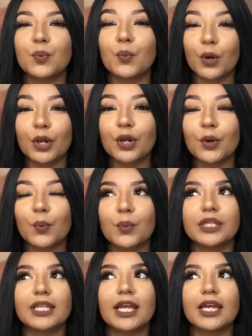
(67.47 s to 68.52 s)
work
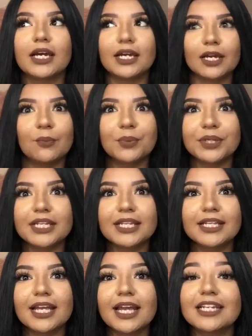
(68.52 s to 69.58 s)
with like a company
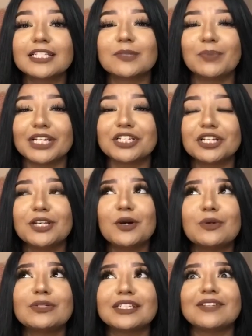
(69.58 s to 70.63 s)
like that, and especially
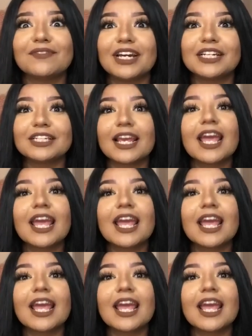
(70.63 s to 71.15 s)
O O T D Fash.